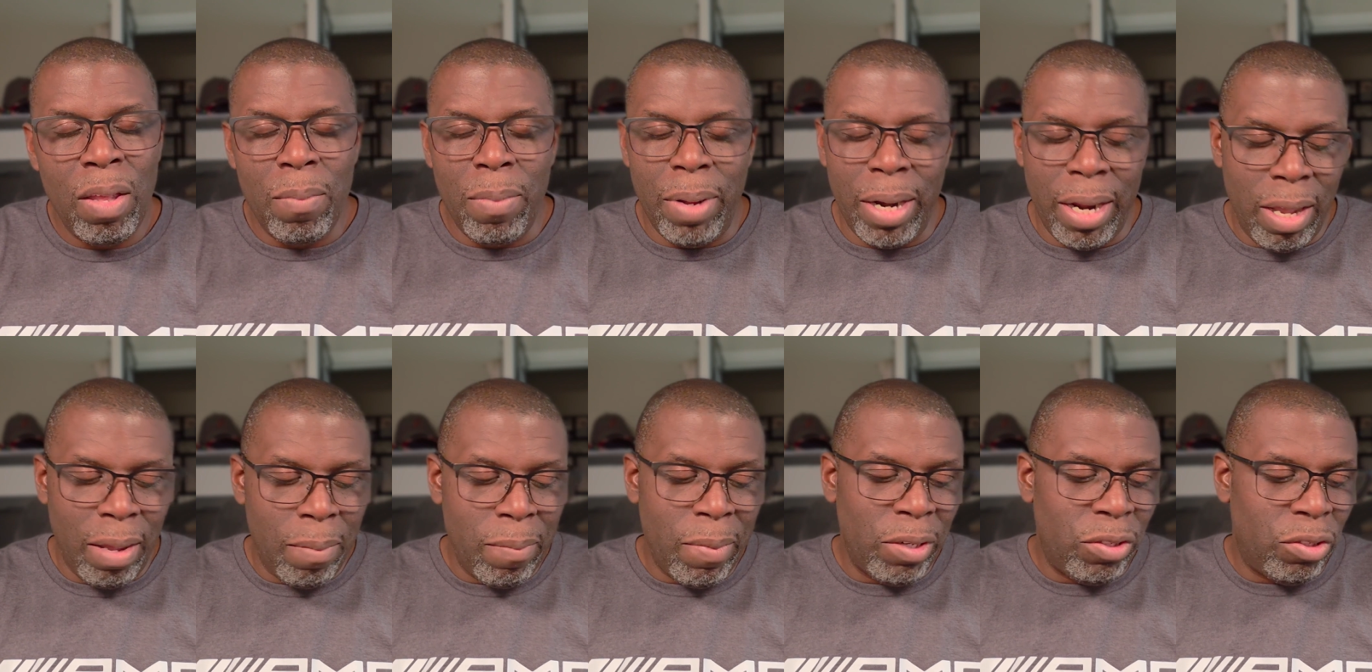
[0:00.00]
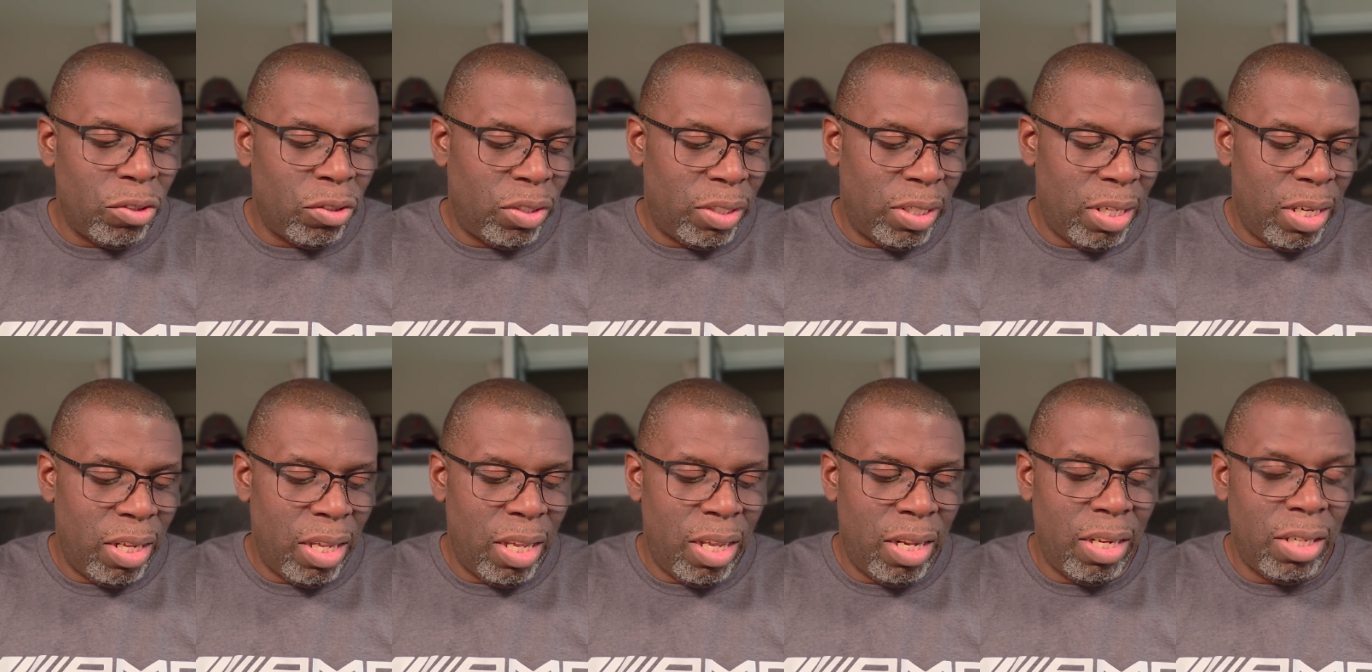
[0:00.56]
But I am
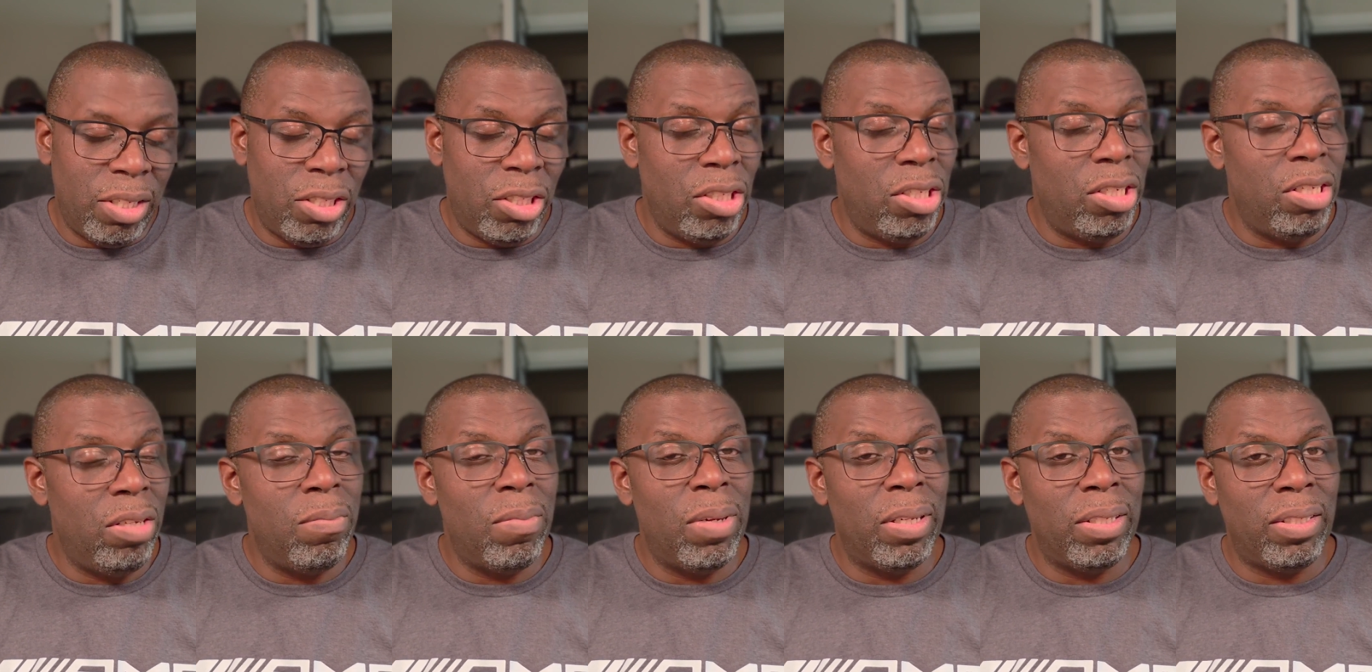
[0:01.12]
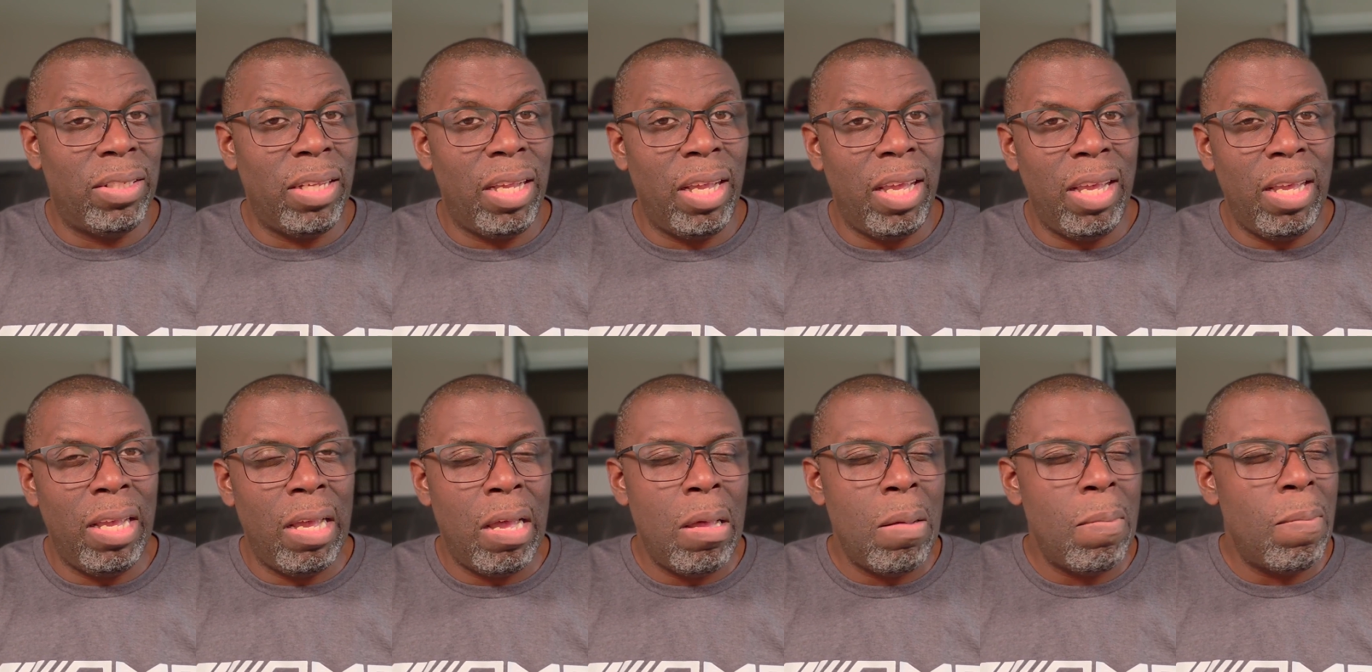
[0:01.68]
interested in a GT
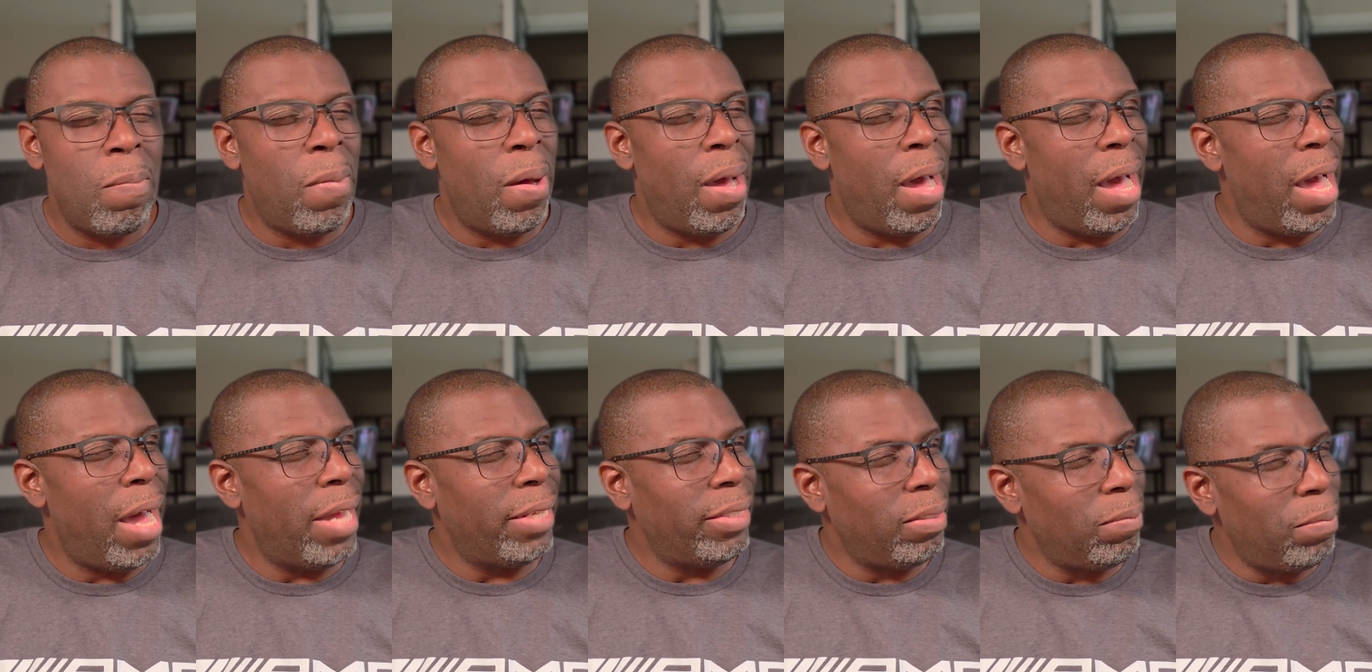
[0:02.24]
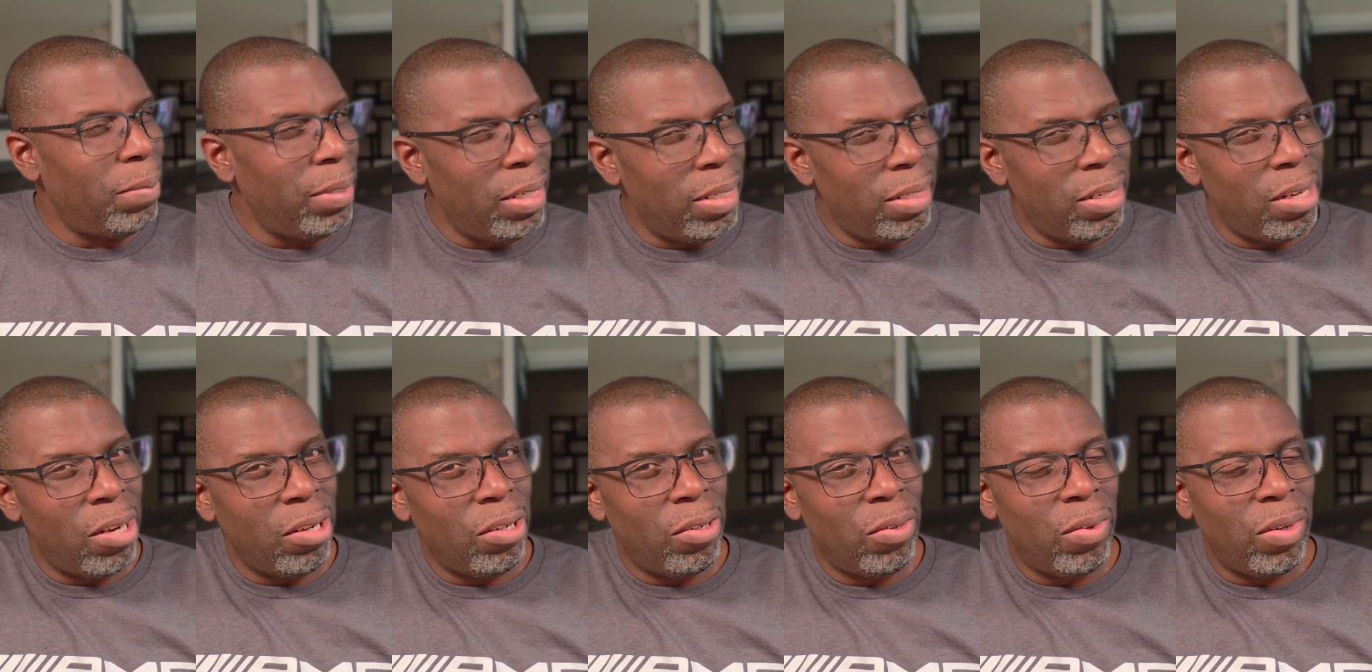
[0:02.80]
Mustang, possibly a
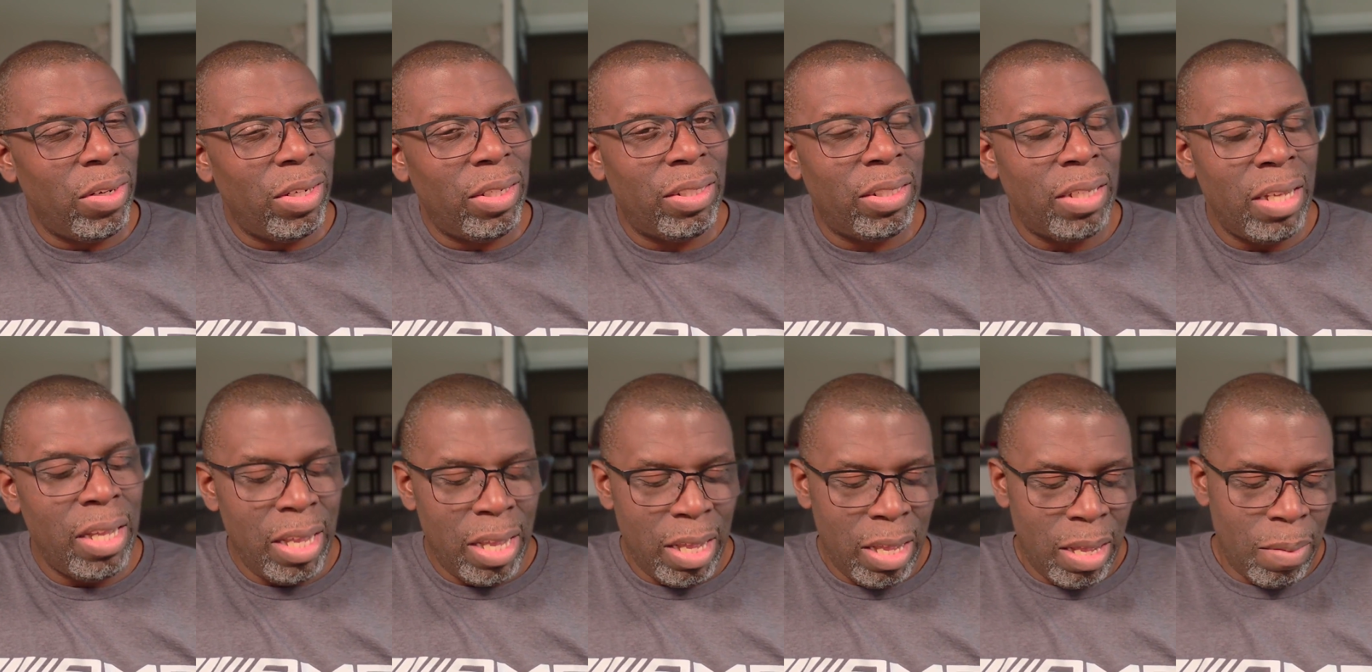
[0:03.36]
Dark Horse.